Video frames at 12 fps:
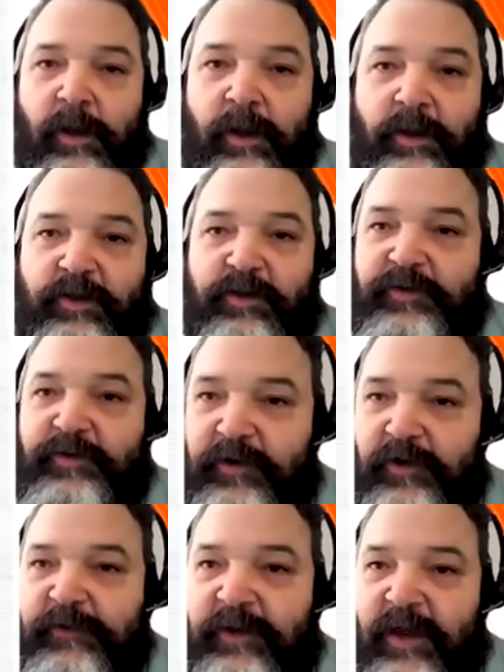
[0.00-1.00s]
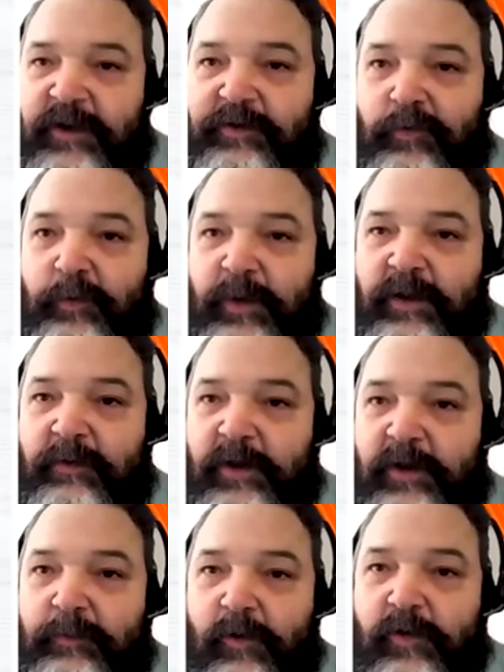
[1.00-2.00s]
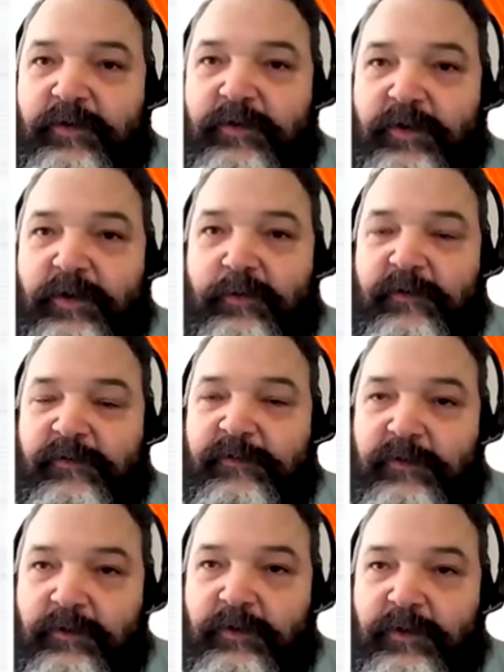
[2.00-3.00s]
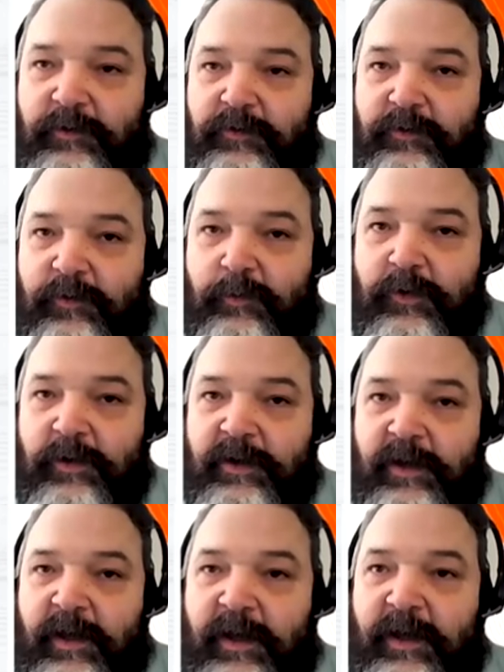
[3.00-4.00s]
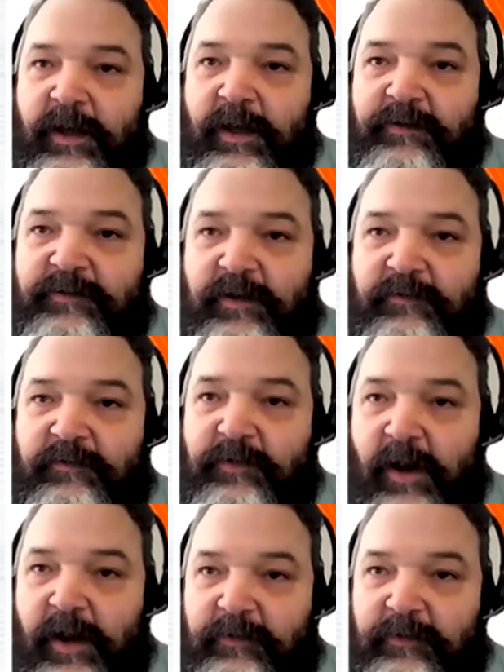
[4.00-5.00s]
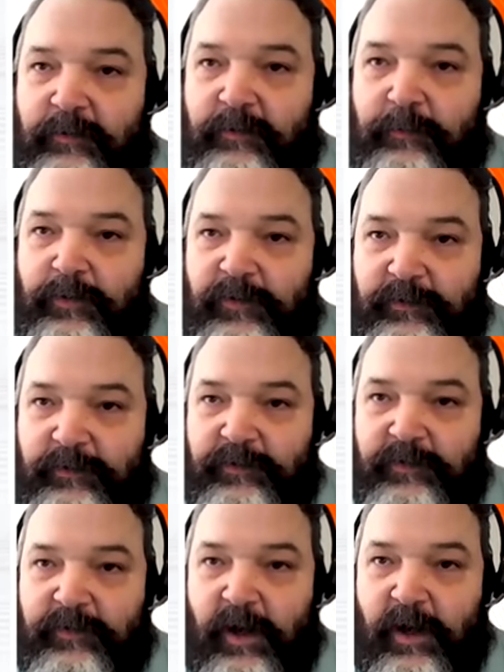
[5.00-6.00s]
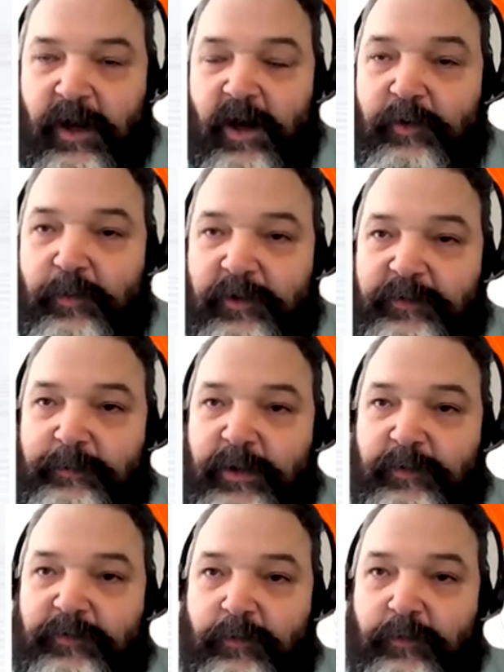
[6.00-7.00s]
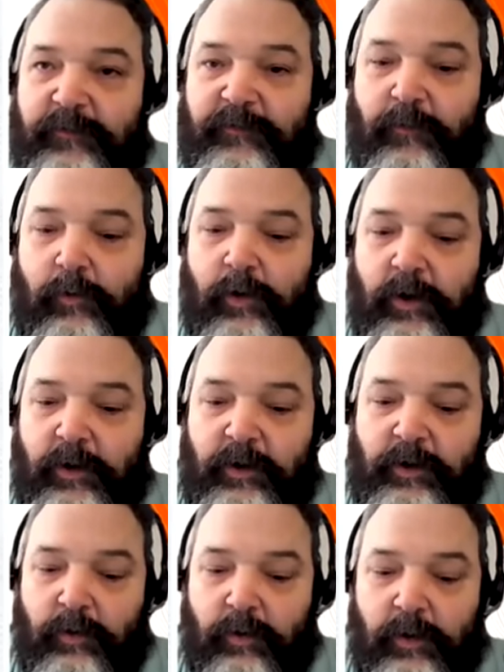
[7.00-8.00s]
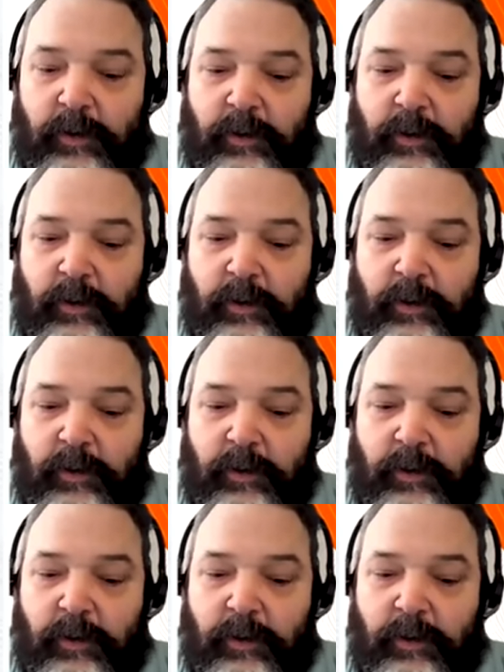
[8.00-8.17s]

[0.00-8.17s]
the certification will mean much more to you if you do the work instead of trying to produce other people's work for your